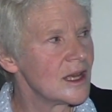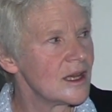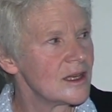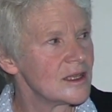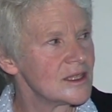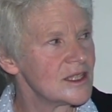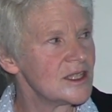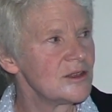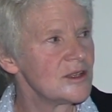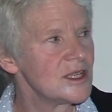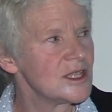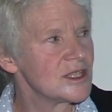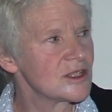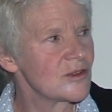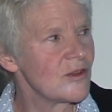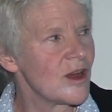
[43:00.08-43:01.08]
a
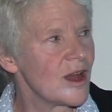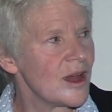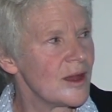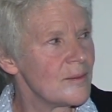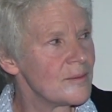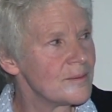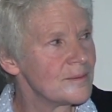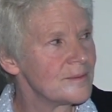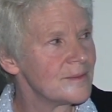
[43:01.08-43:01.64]
serious crime.